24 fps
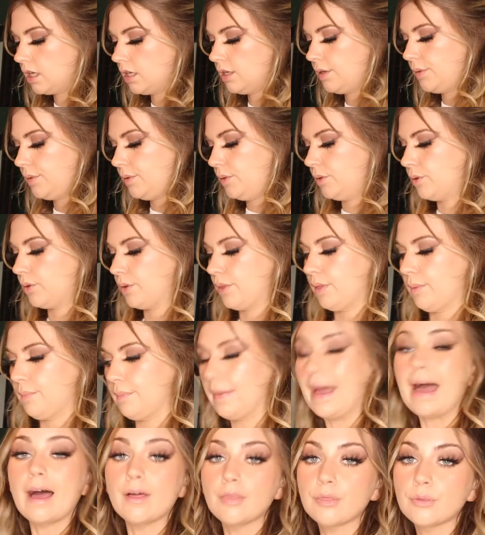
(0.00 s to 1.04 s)
or the
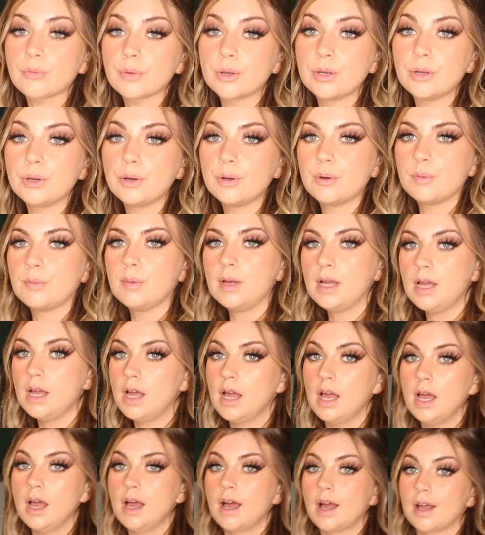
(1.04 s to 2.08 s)
bathroom.
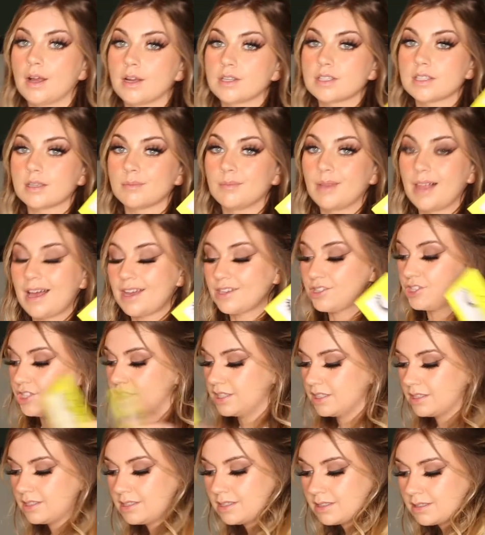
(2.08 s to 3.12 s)
I got some
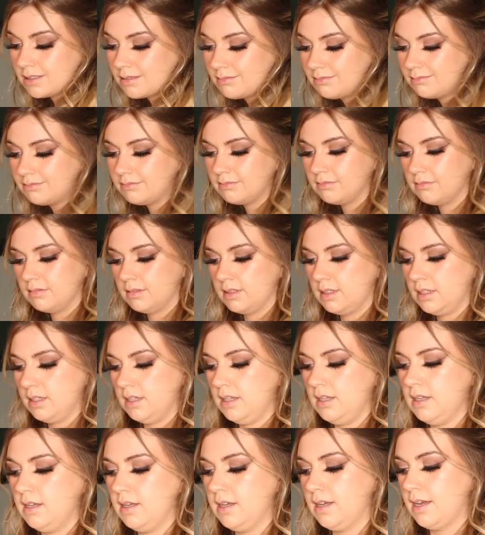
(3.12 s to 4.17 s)
lashes.
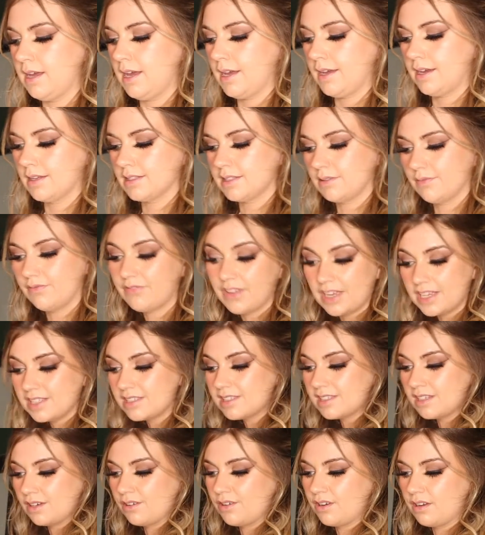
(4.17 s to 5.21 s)
I got some face
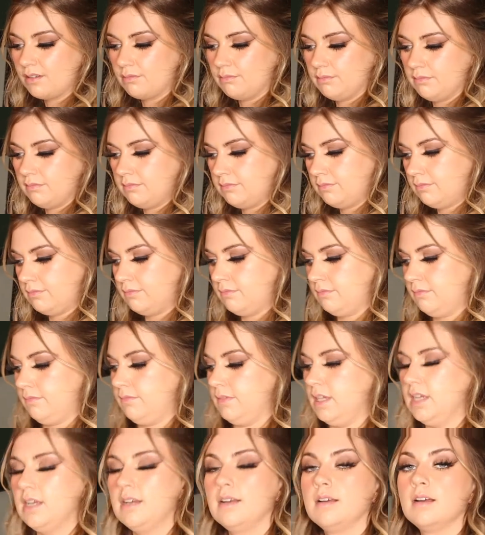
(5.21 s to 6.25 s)
serum.
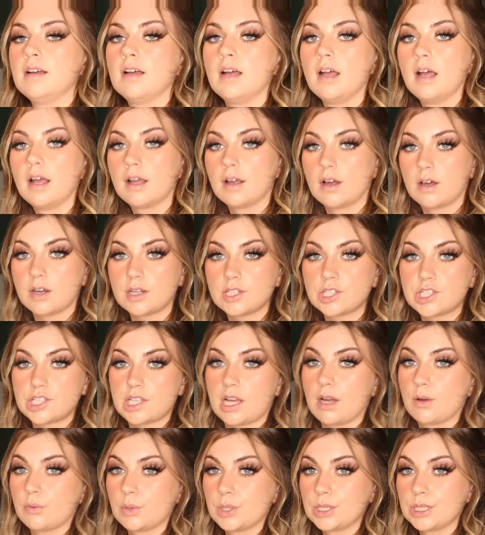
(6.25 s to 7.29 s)
I got a
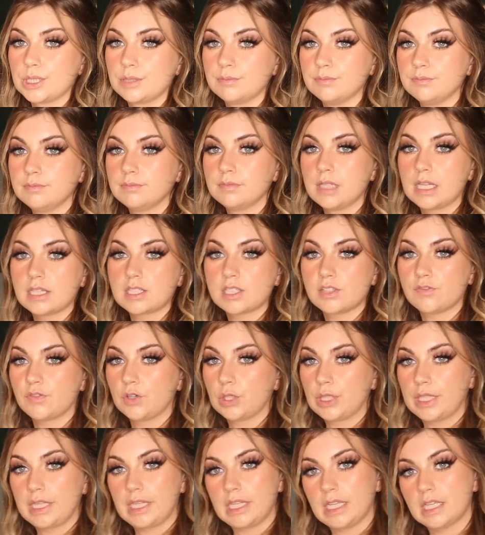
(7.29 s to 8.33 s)
shower
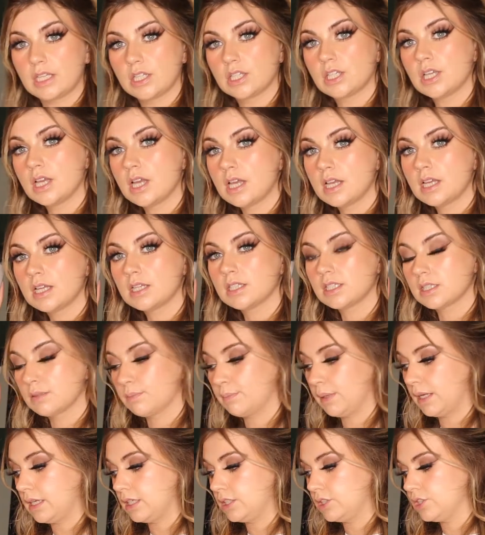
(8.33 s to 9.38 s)
exfoliating
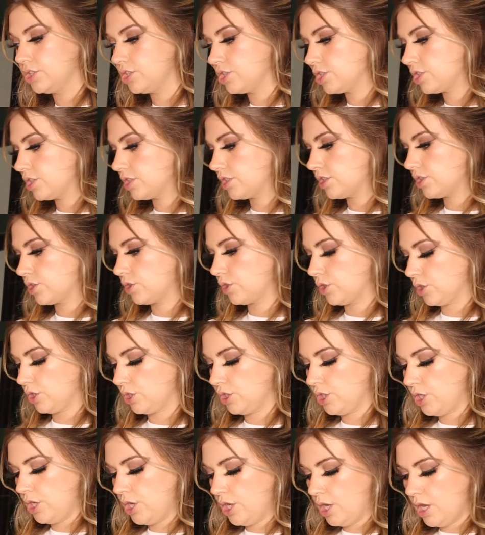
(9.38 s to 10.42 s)
sponge.
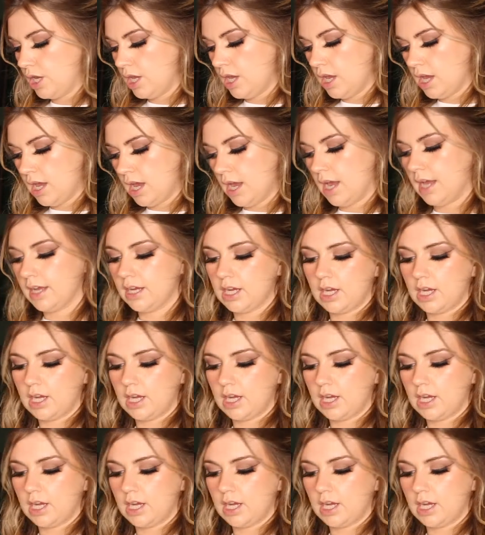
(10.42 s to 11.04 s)
I